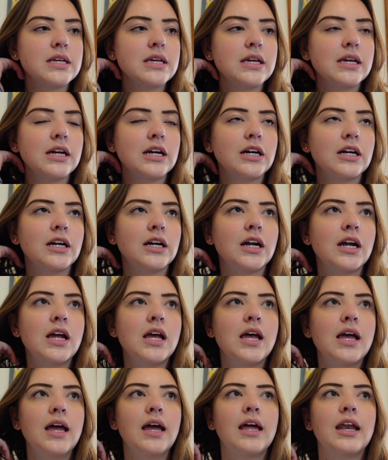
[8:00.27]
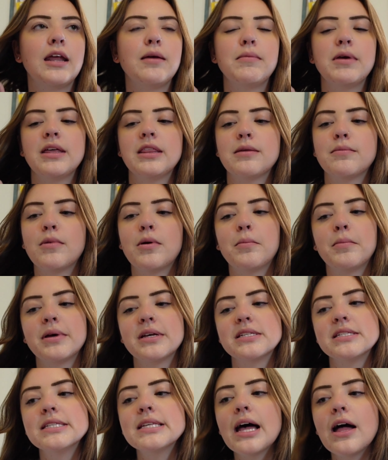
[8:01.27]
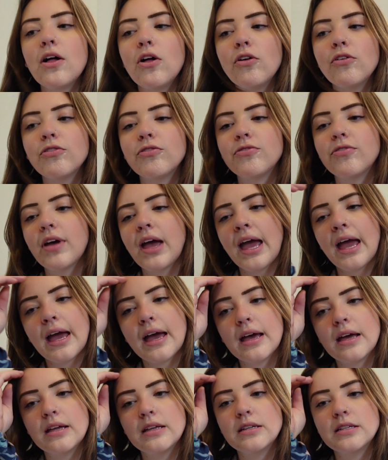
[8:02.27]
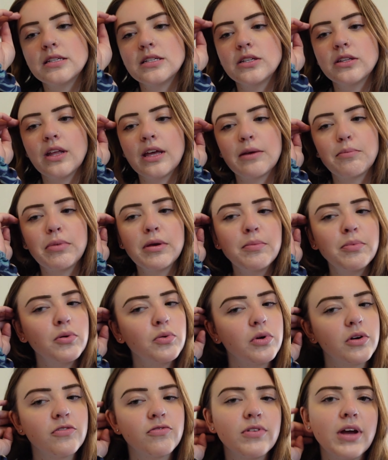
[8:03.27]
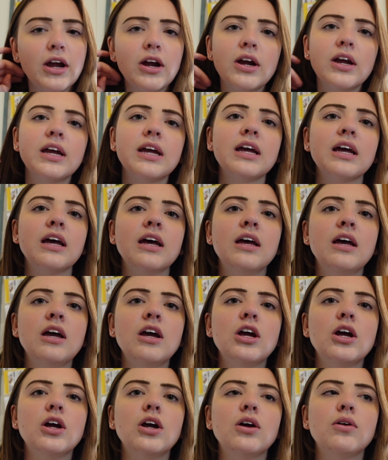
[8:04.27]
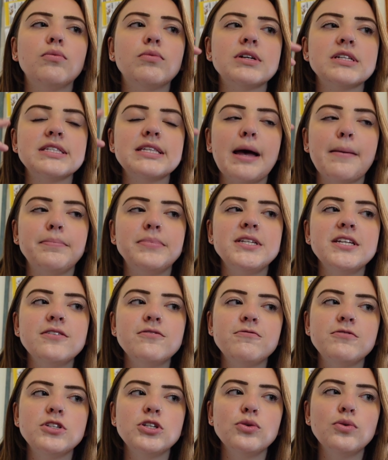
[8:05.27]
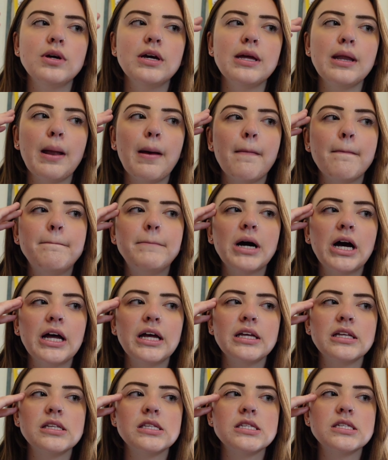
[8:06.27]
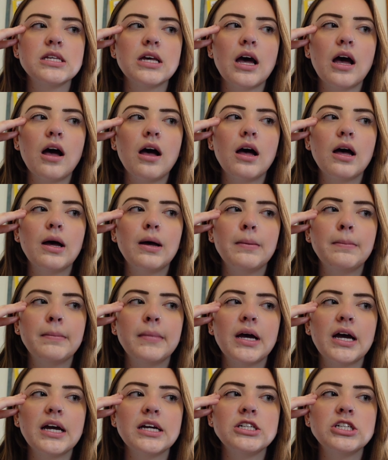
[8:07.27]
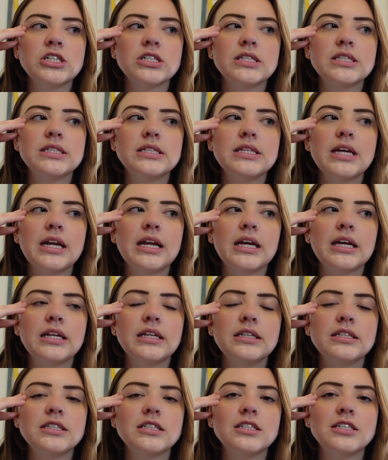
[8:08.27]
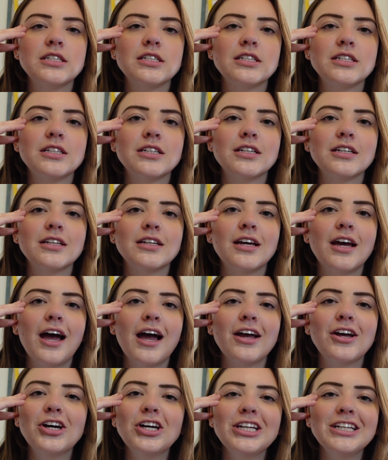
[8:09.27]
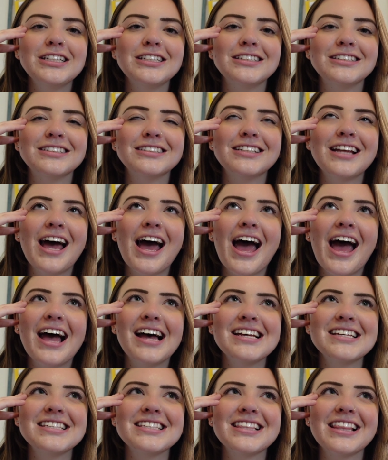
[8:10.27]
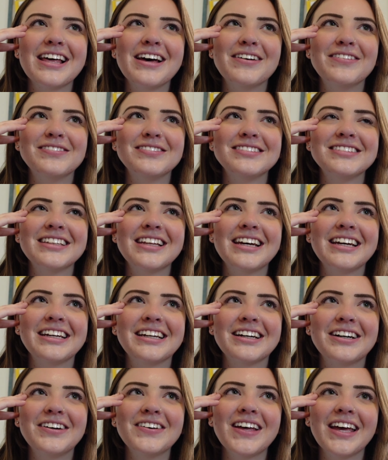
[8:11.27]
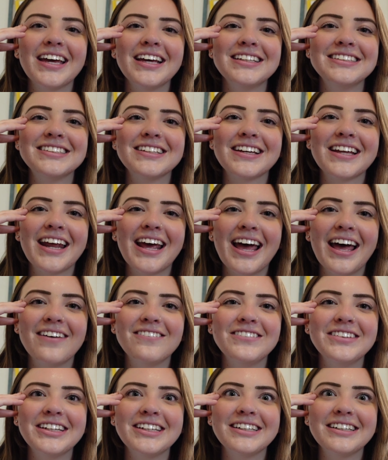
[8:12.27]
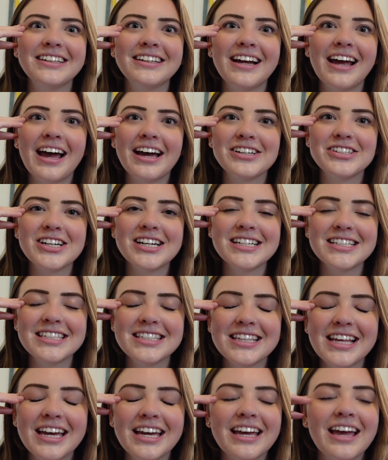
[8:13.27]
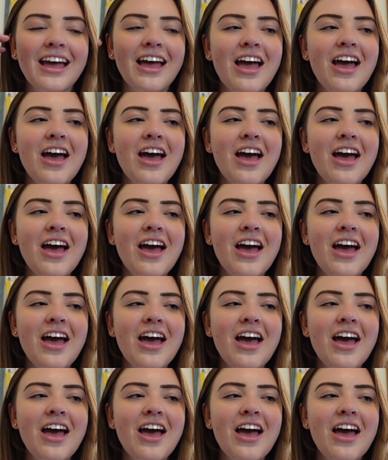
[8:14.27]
a year, and I make them on myself. And like people were very receptive to it, but I just I couldn't ask them like, okay, so can I have your address? Like